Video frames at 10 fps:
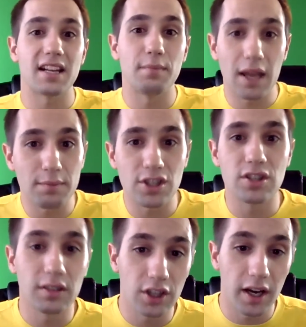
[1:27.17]
gonna make me
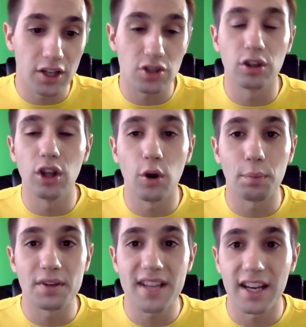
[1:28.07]
shoot a
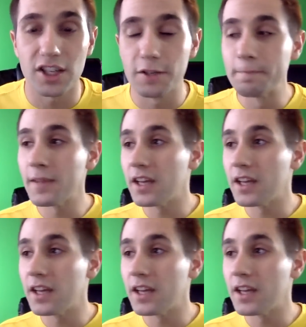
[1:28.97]
lower percentage?